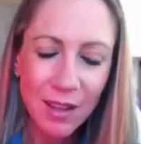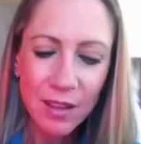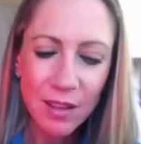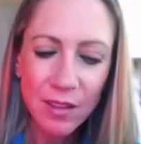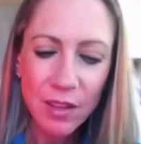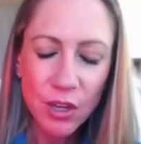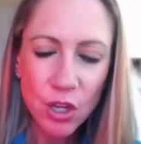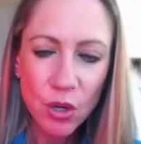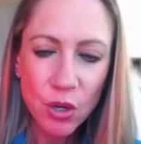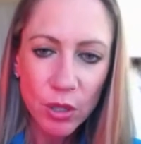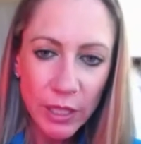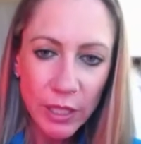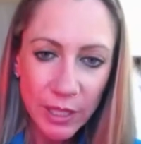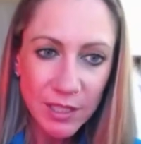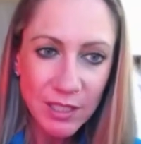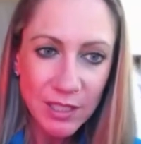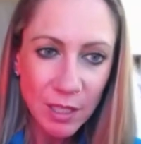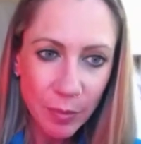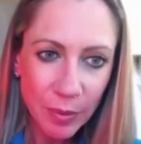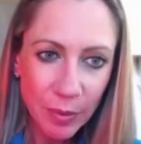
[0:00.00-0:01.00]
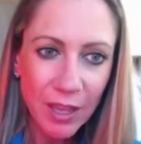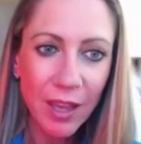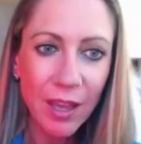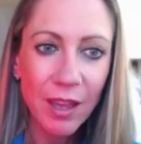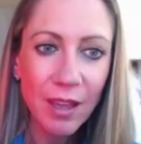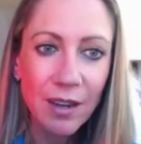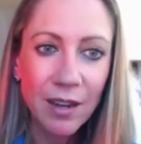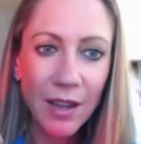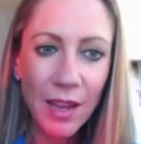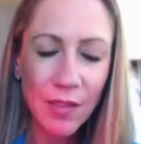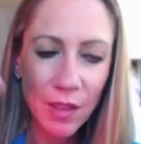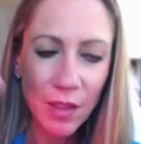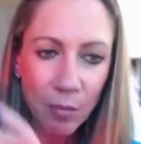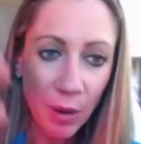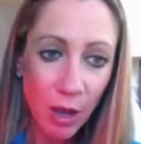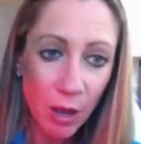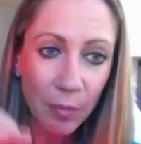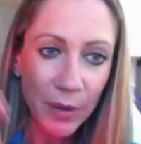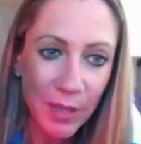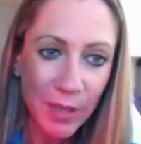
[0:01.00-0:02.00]
then you clean the tip again and then
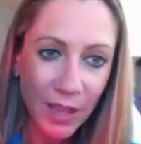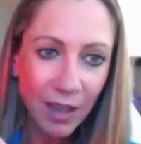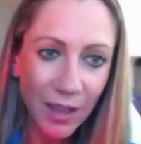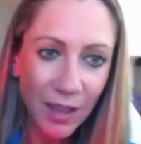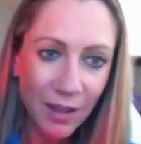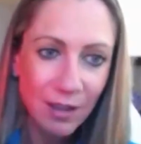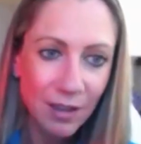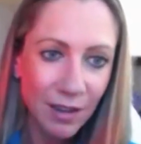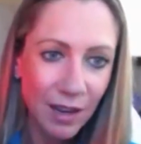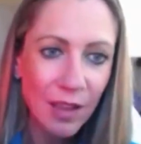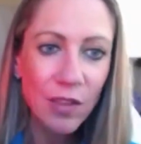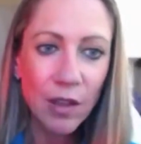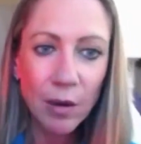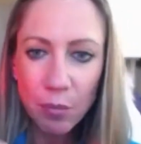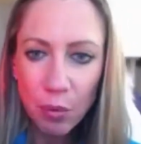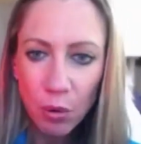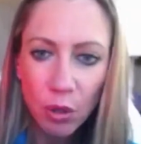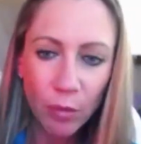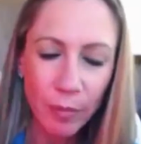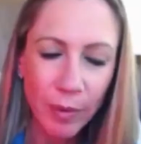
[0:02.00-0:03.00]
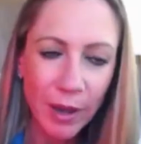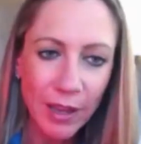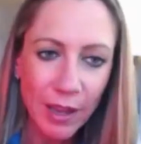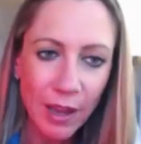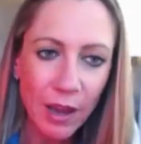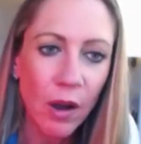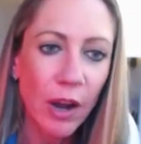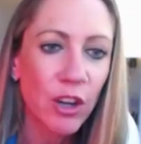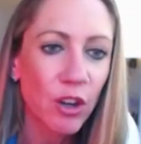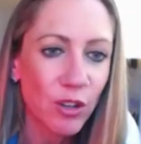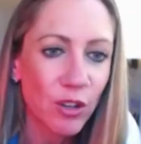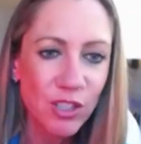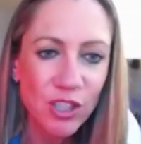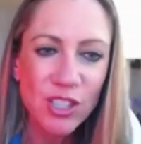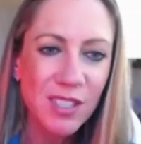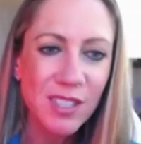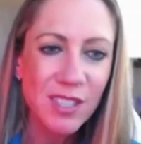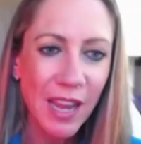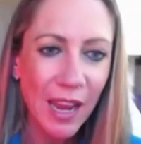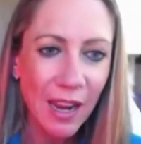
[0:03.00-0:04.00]
pump again and then pull it back out. And you're
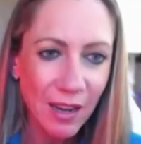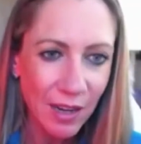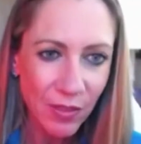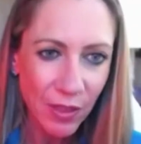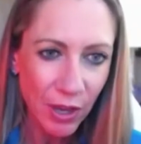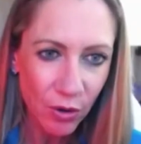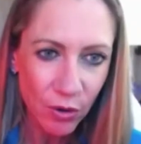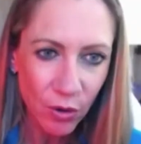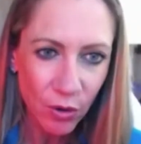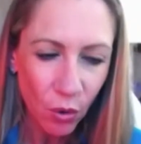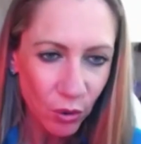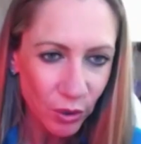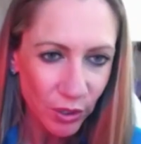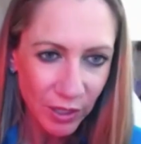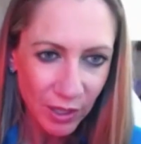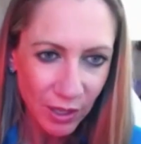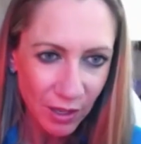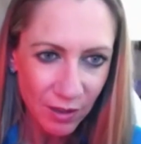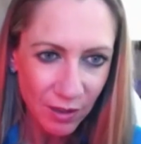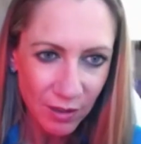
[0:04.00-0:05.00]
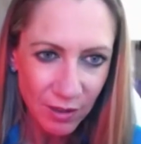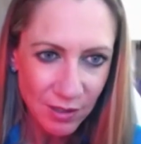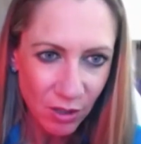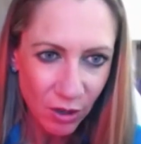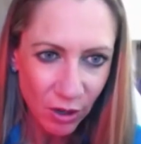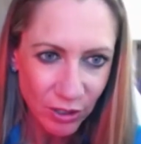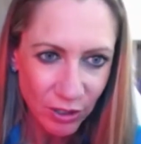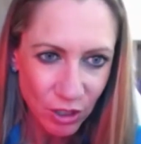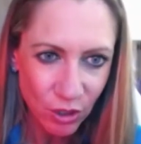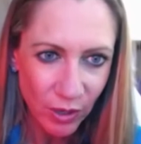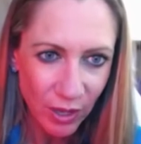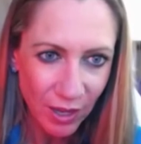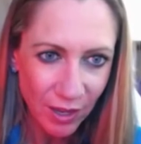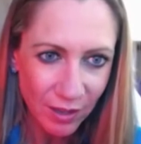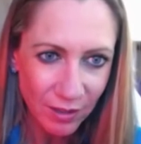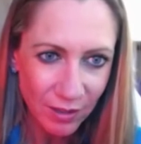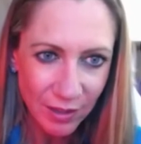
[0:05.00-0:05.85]
just standing there and holding it as long as you can.